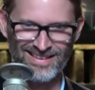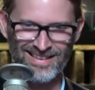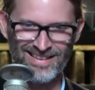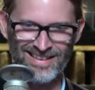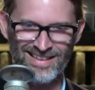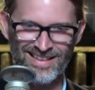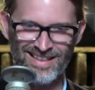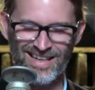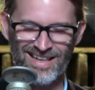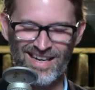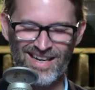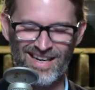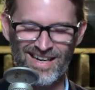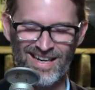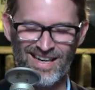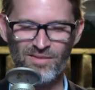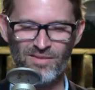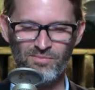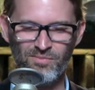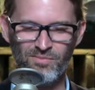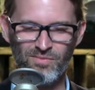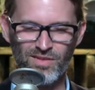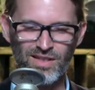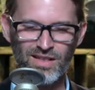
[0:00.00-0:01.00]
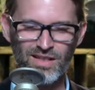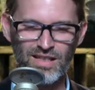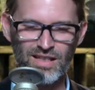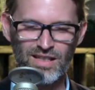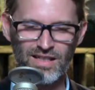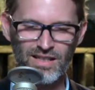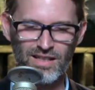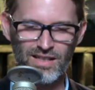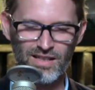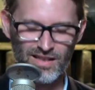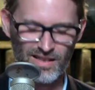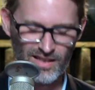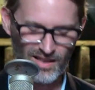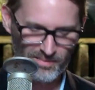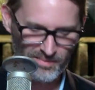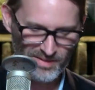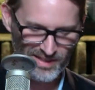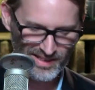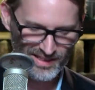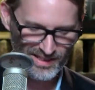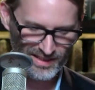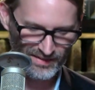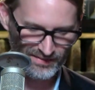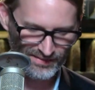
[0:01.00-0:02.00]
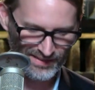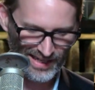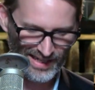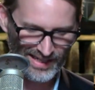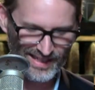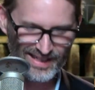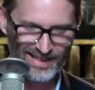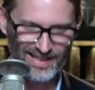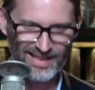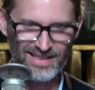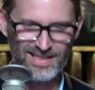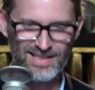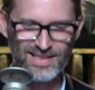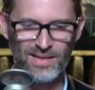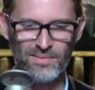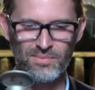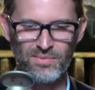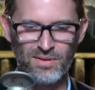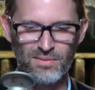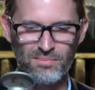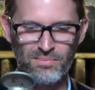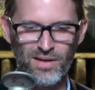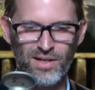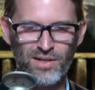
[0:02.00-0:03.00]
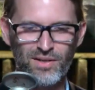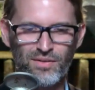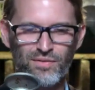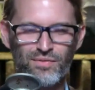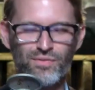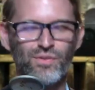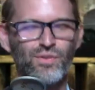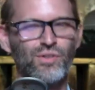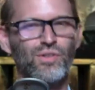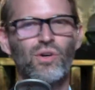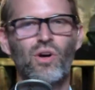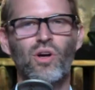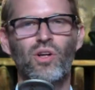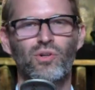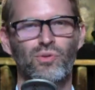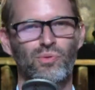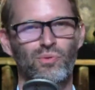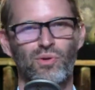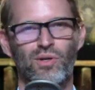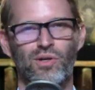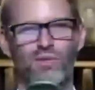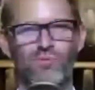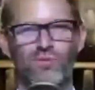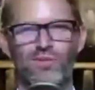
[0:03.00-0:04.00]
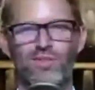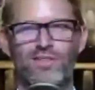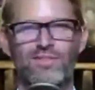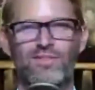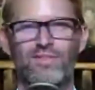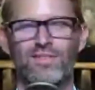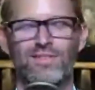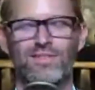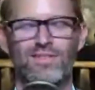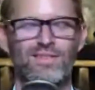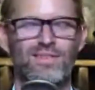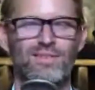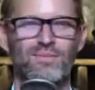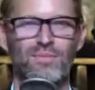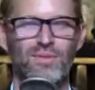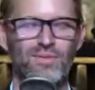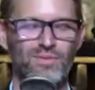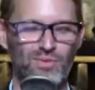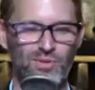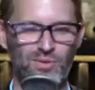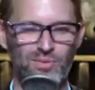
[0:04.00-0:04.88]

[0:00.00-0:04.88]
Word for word: Um, let me see if I can get something better for y'all to work with before we